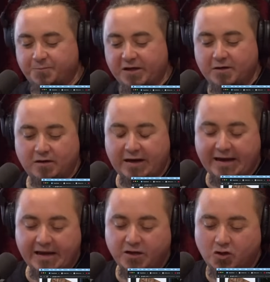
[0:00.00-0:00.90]
been
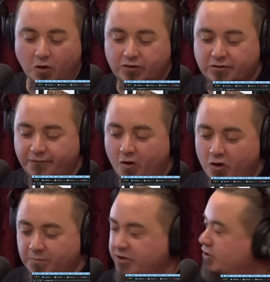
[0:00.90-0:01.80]

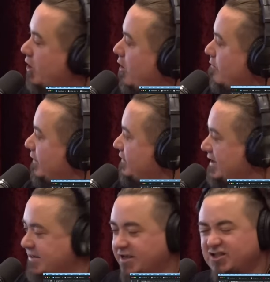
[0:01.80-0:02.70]
incontrovertibly shown that
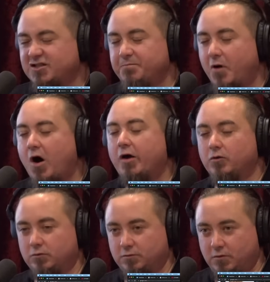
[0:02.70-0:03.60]
that's a
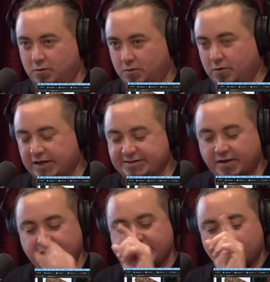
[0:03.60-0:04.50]
spiral. It's
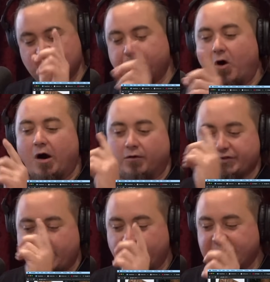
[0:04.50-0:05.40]
a spiral.
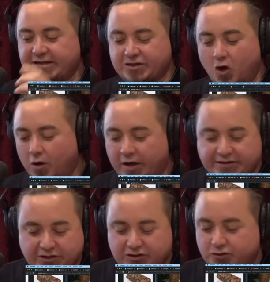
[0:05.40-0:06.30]
So it's not like
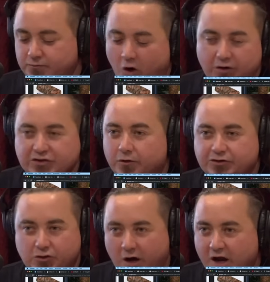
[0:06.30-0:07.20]
just horizontal
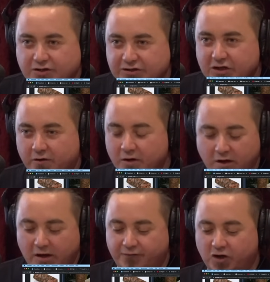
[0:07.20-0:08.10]
striation. So
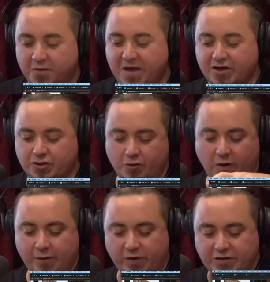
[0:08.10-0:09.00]
if you can imagine the
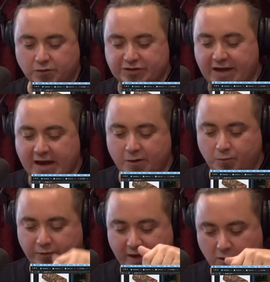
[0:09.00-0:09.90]
way we do it today
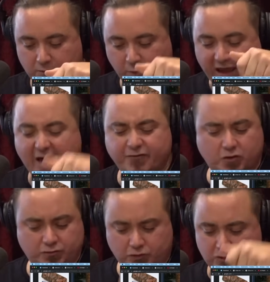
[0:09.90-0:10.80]
we have
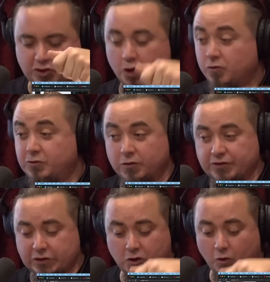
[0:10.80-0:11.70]
tube
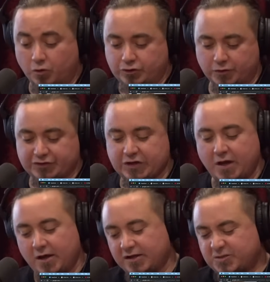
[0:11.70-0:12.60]
drills and core drills,
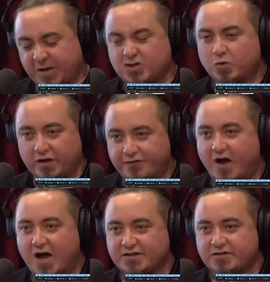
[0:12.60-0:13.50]
spins really
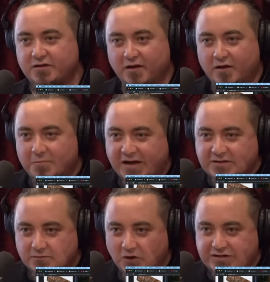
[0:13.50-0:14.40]
fast,
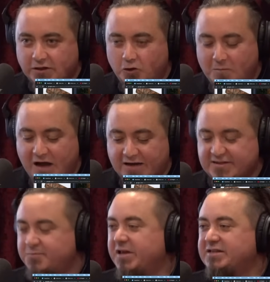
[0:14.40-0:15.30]
makes lots of little marks.
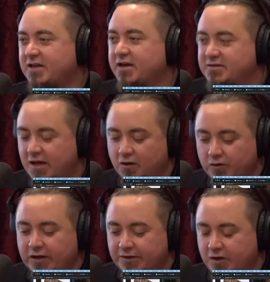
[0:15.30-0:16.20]
There's been studies done
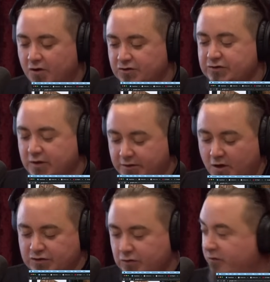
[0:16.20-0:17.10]
looking at those
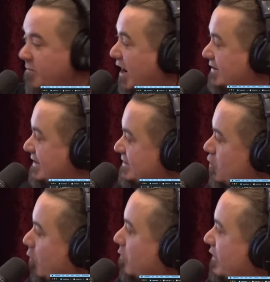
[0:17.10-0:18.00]
sort of marks. That's
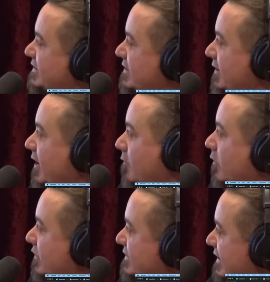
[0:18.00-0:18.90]
not what we're seeing here.
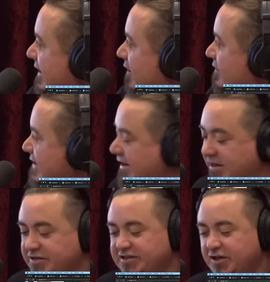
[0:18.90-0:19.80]
What we see here is a
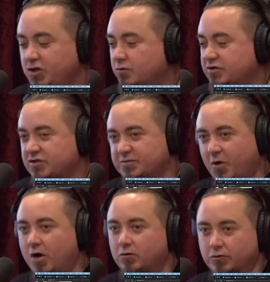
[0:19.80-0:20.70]
continuous
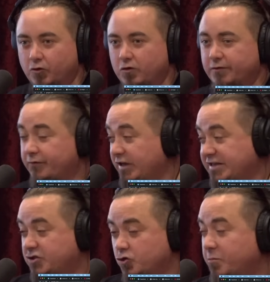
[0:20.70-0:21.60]
spiral groove of at
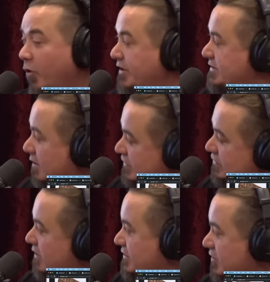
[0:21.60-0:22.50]
least 2 points. So
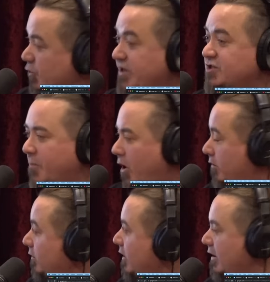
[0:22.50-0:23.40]
it's a twin spiral